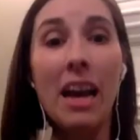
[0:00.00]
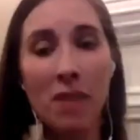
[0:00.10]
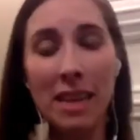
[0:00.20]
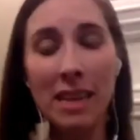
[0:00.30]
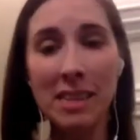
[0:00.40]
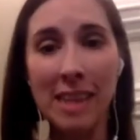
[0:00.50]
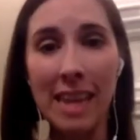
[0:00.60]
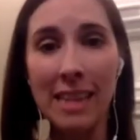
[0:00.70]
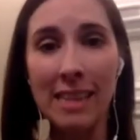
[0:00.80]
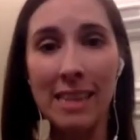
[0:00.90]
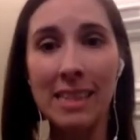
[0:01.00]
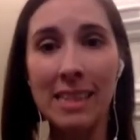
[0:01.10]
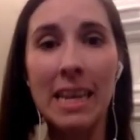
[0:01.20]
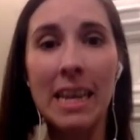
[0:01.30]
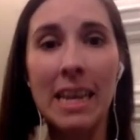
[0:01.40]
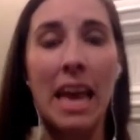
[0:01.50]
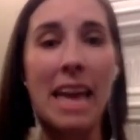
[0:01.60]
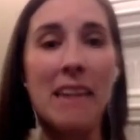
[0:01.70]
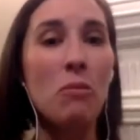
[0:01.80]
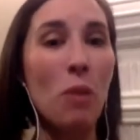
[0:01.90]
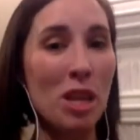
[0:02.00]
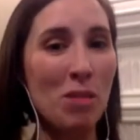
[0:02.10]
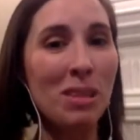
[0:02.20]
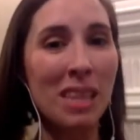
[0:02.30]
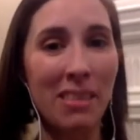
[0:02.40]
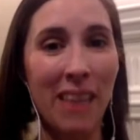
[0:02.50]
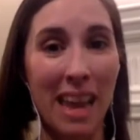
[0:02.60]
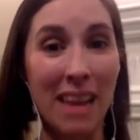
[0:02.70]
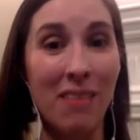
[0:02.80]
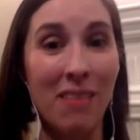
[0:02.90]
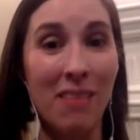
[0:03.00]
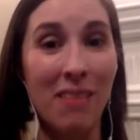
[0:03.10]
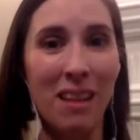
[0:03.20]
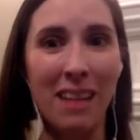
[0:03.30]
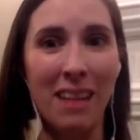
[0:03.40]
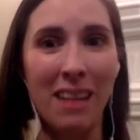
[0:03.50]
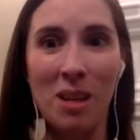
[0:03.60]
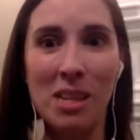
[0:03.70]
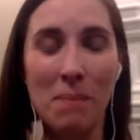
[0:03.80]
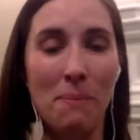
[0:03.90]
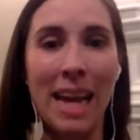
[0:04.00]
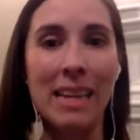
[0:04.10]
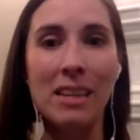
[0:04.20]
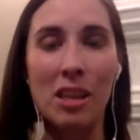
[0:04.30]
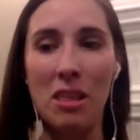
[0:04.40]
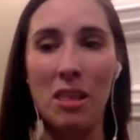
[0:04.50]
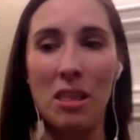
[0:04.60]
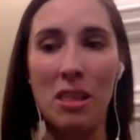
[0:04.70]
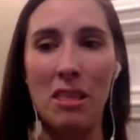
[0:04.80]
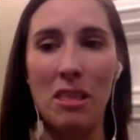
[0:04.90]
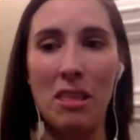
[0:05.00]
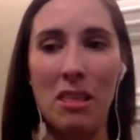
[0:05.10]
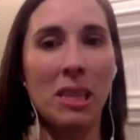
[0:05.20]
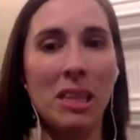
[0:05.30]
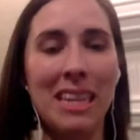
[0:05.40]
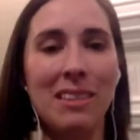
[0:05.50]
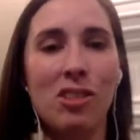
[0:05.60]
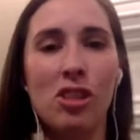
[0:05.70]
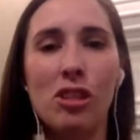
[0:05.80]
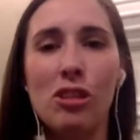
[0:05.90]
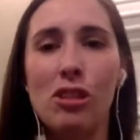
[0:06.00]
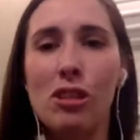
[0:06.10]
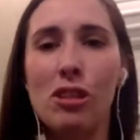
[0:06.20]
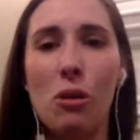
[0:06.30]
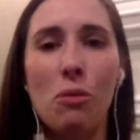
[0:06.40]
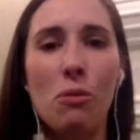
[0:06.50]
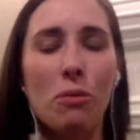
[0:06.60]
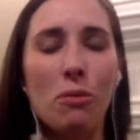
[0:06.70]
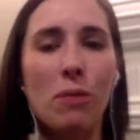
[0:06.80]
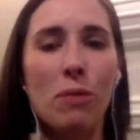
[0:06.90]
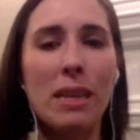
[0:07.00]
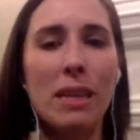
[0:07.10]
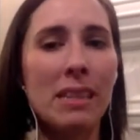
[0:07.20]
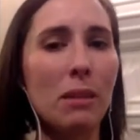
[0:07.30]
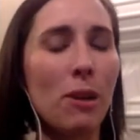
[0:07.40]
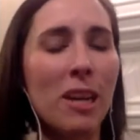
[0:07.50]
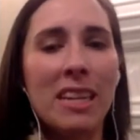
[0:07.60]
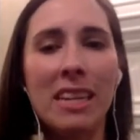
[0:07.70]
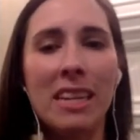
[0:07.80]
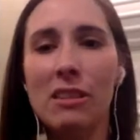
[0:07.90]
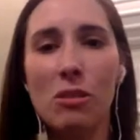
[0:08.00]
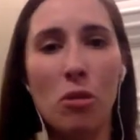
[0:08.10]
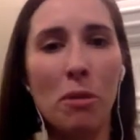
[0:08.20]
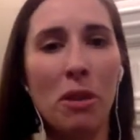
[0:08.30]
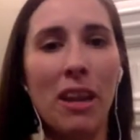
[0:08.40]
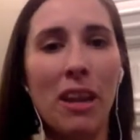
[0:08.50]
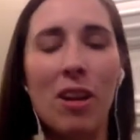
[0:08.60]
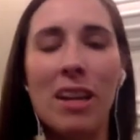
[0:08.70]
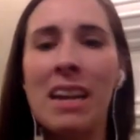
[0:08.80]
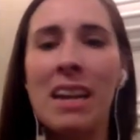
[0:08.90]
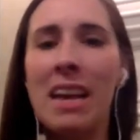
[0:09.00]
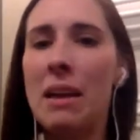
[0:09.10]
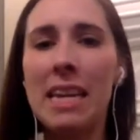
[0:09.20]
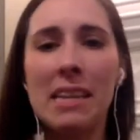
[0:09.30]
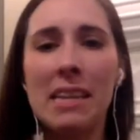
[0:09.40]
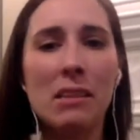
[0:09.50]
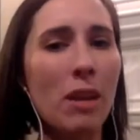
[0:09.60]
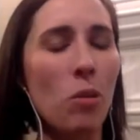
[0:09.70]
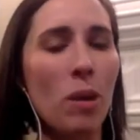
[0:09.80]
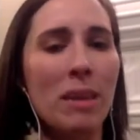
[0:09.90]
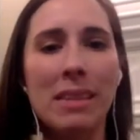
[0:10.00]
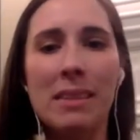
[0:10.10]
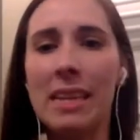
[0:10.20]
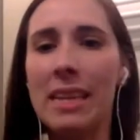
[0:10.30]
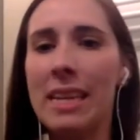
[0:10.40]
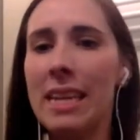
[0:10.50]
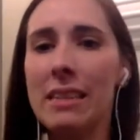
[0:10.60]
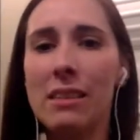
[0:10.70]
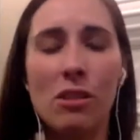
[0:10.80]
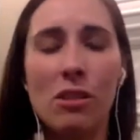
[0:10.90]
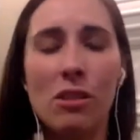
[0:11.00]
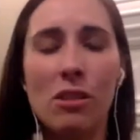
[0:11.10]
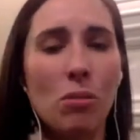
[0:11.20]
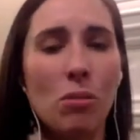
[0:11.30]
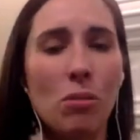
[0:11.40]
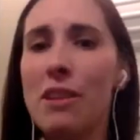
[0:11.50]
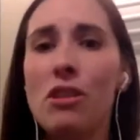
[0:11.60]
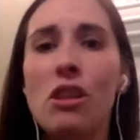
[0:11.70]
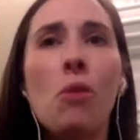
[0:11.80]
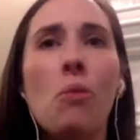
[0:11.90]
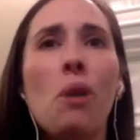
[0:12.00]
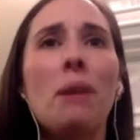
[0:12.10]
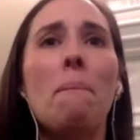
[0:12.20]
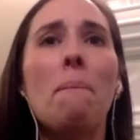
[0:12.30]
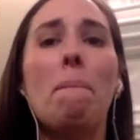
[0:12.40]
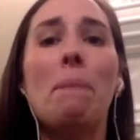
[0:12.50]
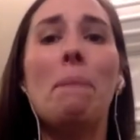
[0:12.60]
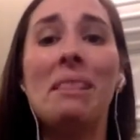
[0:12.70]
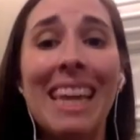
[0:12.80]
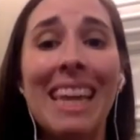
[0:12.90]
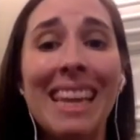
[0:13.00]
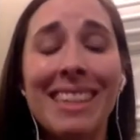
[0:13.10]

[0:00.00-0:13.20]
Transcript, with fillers: United States. And when you said that, it, it brought to mind, disability is just so, it's celebrated and it's normal there, and kids make noises and kids do things and no one blinks.